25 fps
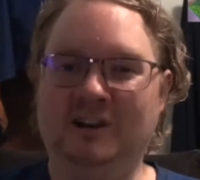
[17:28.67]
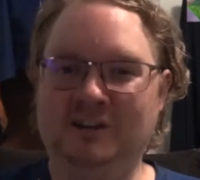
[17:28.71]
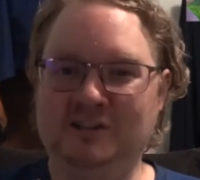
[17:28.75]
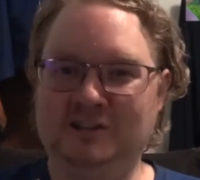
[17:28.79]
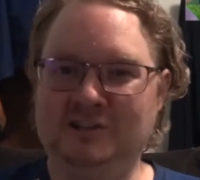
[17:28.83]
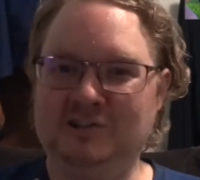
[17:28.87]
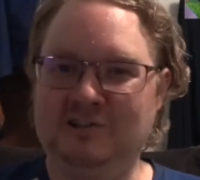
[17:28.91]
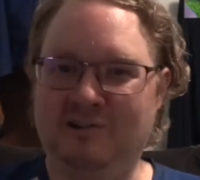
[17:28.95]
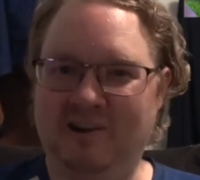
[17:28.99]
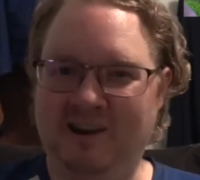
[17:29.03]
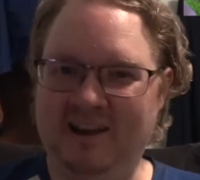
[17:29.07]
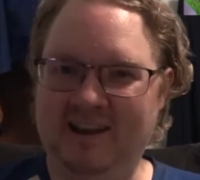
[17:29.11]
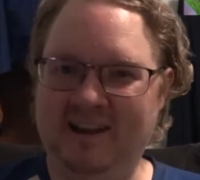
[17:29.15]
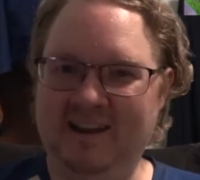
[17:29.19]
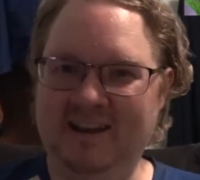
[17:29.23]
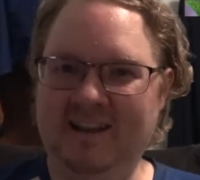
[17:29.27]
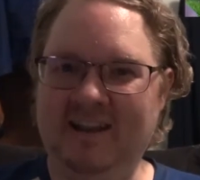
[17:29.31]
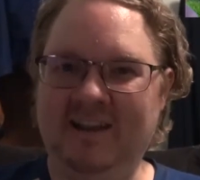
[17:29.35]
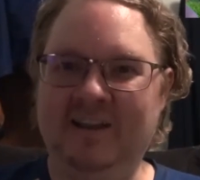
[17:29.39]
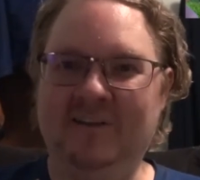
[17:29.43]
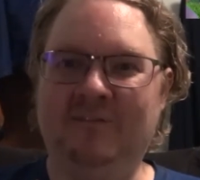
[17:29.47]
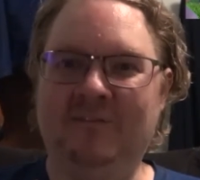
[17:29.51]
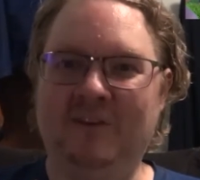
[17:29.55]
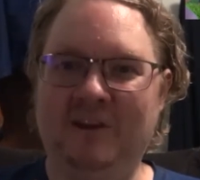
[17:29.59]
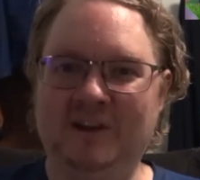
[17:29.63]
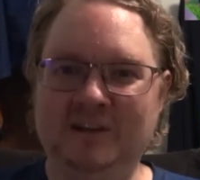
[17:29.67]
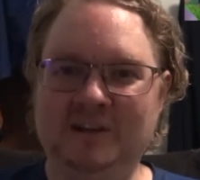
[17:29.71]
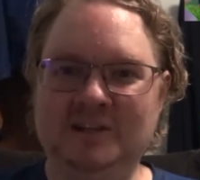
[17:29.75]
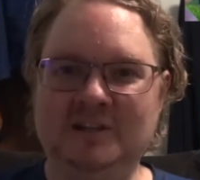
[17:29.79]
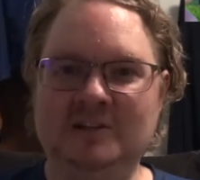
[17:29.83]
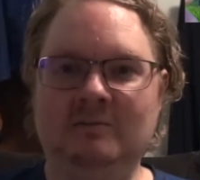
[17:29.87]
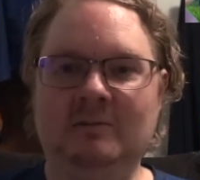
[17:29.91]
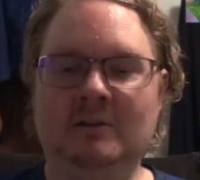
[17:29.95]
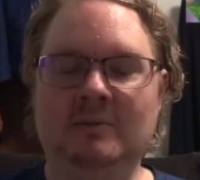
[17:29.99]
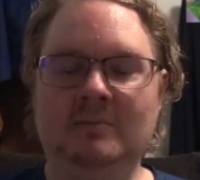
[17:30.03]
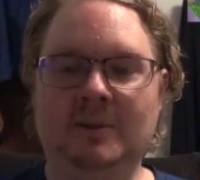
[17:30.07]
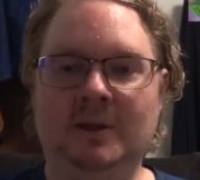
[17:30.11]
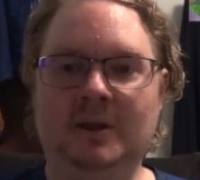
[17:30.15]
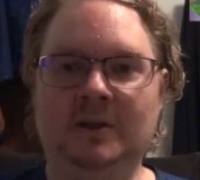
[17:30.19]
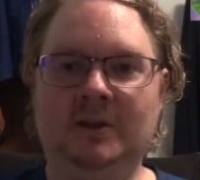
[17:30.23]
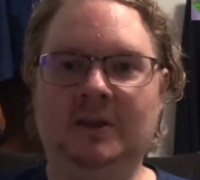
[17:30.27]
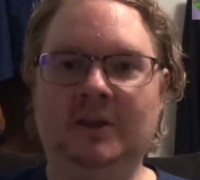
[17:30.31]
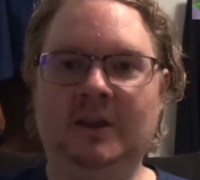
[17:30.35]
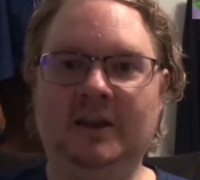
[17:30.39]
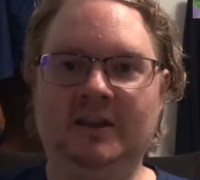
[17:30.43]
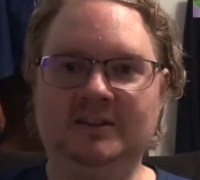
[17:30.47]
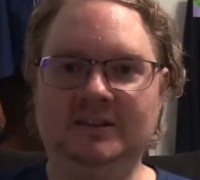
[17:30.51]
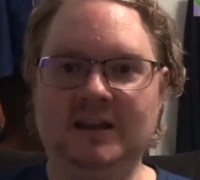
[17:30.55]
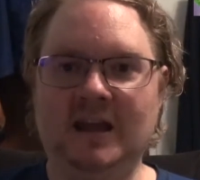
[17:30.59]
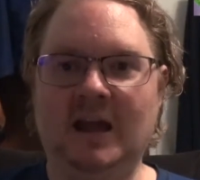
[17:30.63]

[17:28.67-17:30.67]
in training and eventually be the next